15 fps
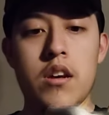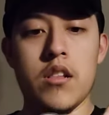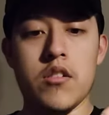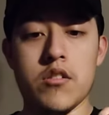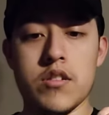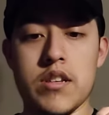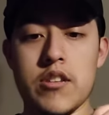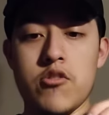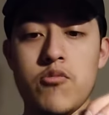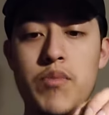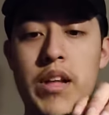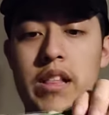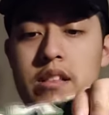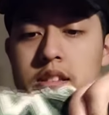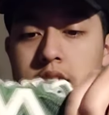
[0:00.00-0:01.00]
Looks like New
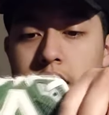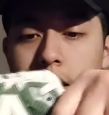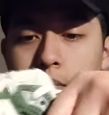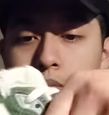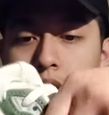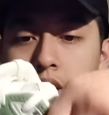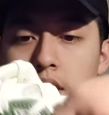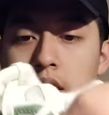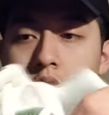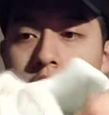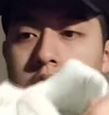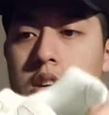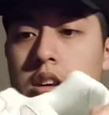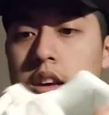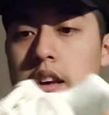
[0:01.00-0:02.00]
Balance kept
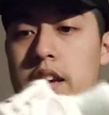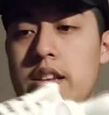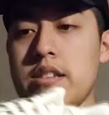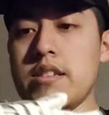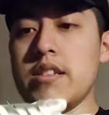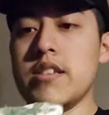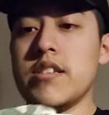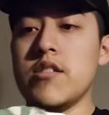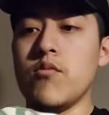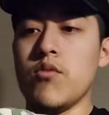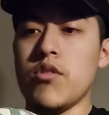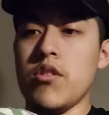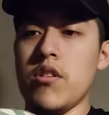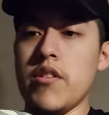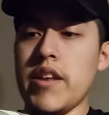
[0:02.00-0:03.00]
it consistent
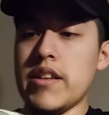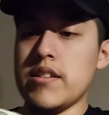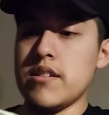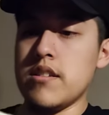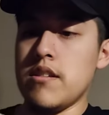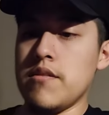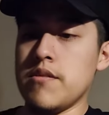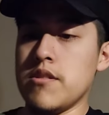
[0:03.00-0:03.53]
with all that stuff.